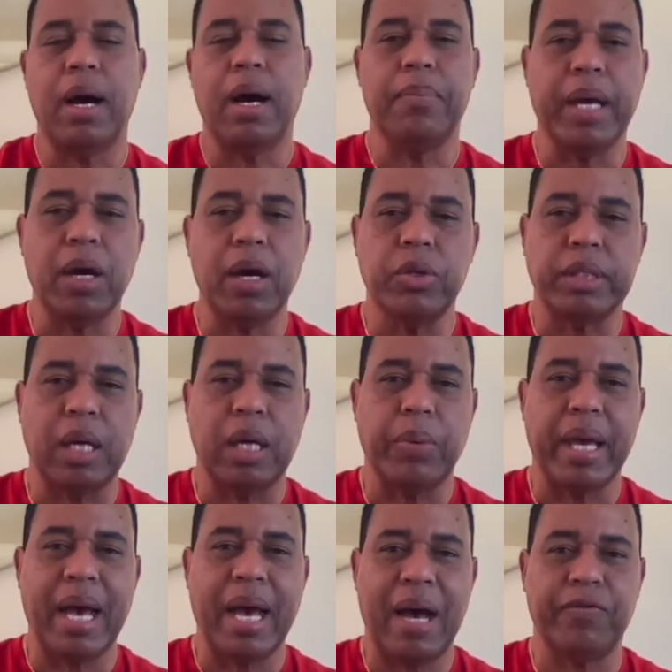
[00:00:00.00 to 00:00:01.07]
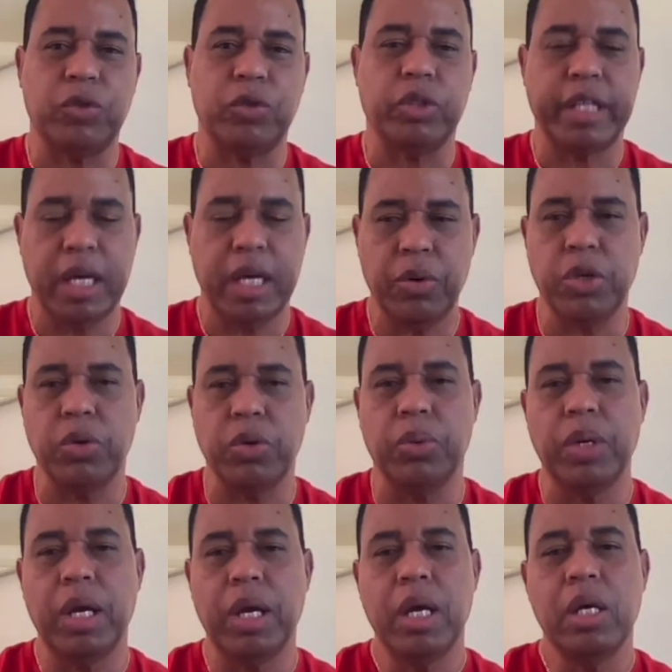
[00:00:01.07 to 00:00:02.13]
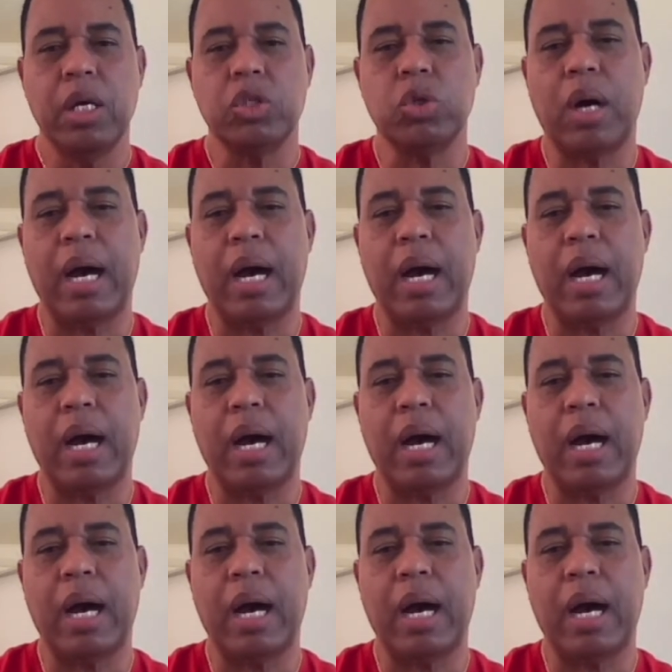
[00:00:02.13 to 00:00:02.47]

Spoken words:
else that we have to tell you. So